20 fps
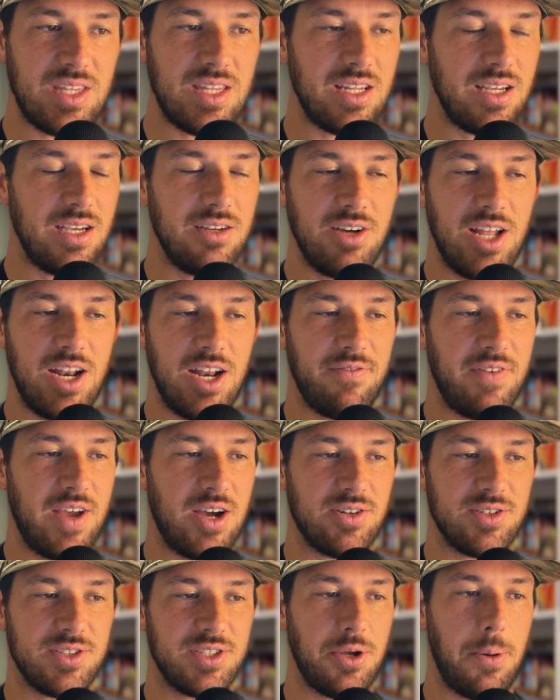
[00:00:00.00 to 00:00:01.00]
Atlanta
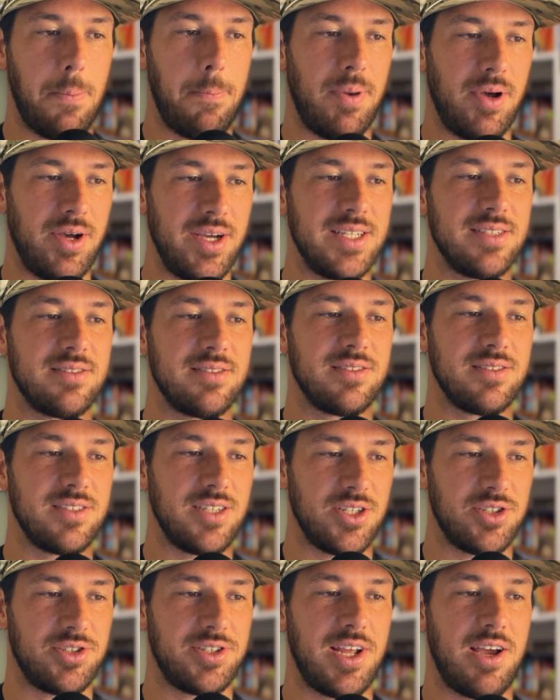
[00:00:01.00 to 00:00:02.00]
Falcons, though. Punt,
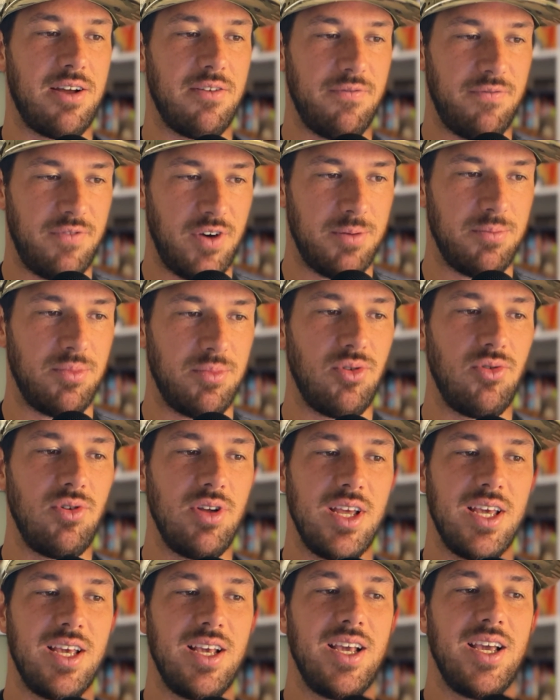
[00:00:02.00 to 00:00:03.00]
touchdown, fumble,
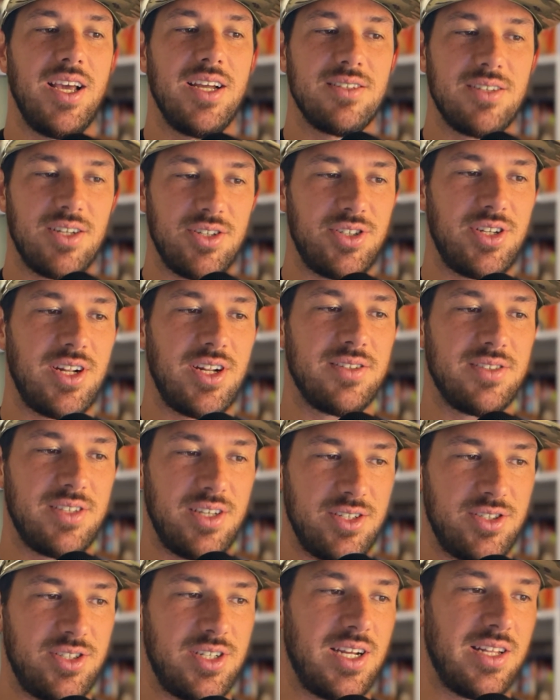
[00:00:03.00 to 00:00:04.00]
touchdown,
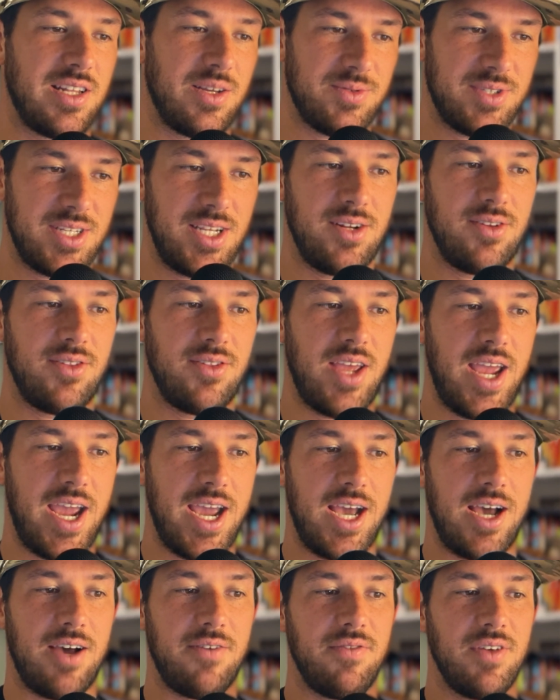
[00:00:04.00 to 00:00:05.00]
touchdown. That was the end of the
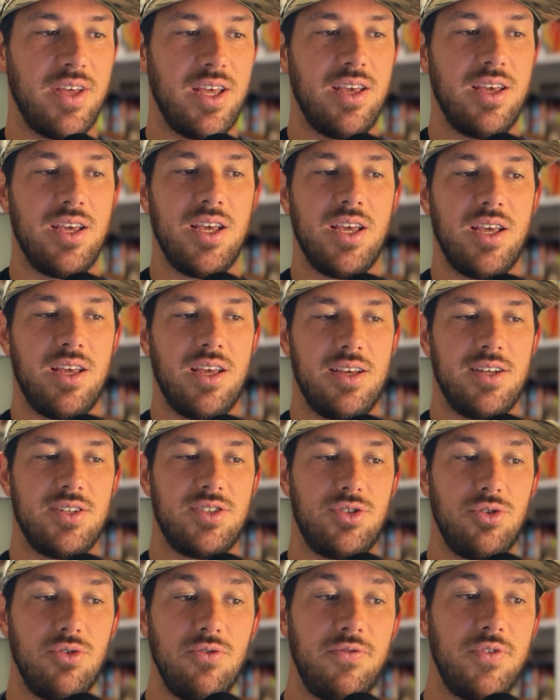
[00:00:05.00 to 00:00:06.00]
half.
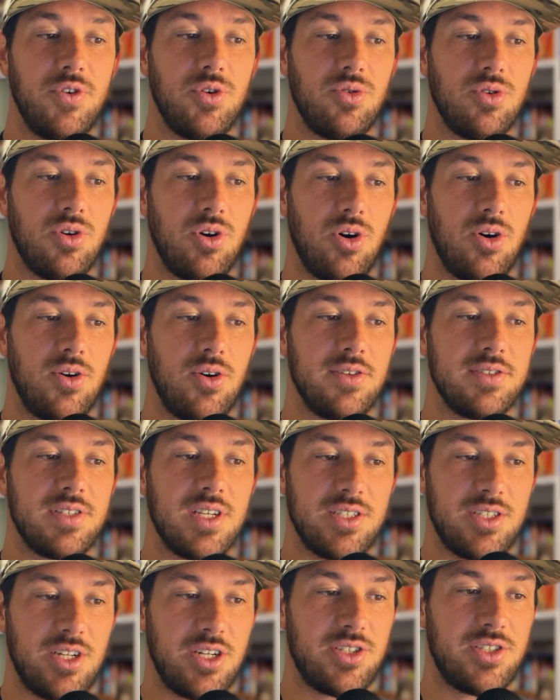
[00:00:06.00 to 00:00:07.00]
2 field goals,
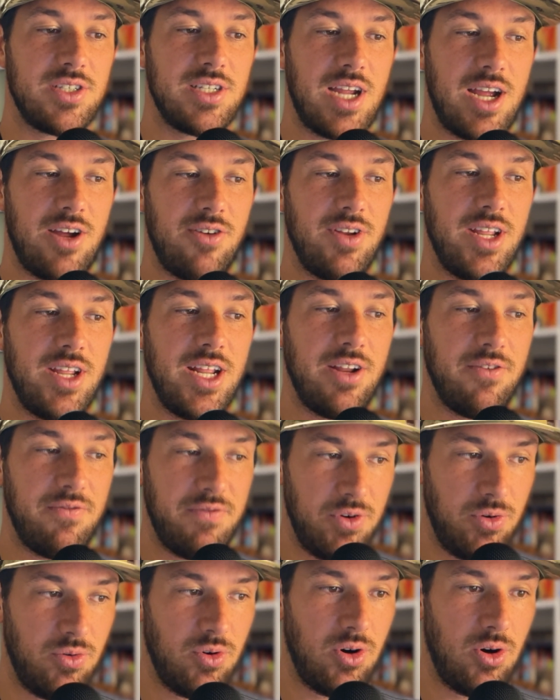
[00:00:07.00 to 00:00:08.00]
a touchdown, and a
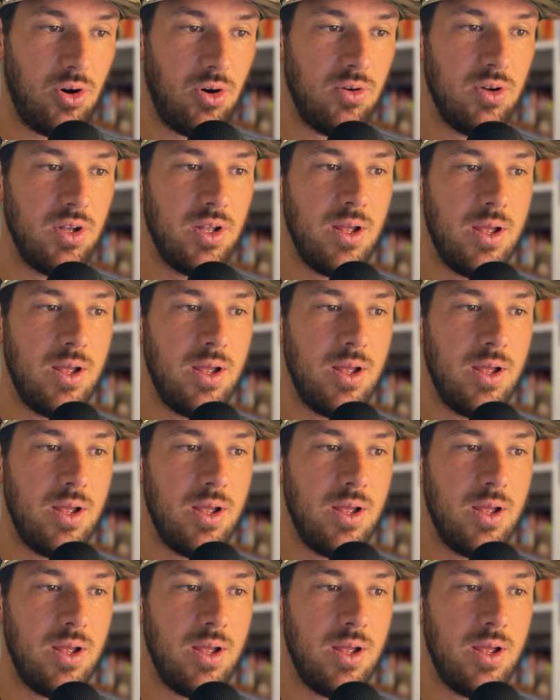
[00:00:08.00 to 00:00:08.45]
field goal.